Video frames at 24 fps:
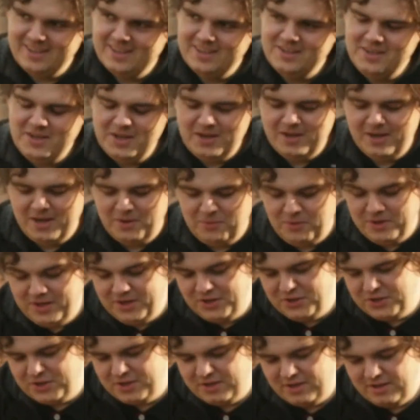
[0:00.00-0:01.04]
No, I
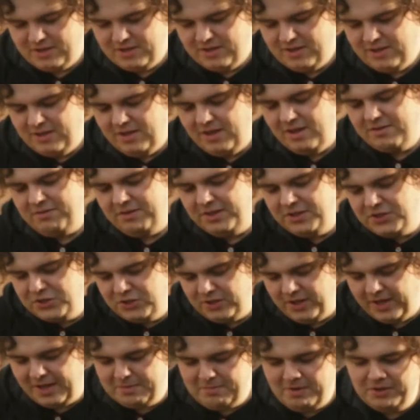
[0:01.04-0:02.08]
wish.
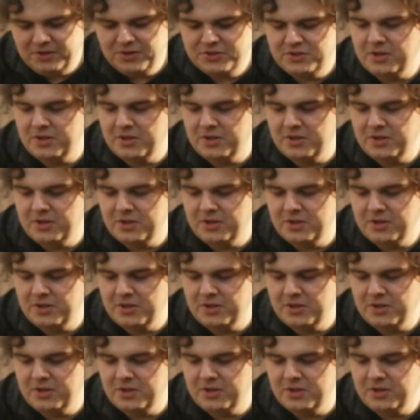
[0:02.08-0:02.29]
Eventually I can mount a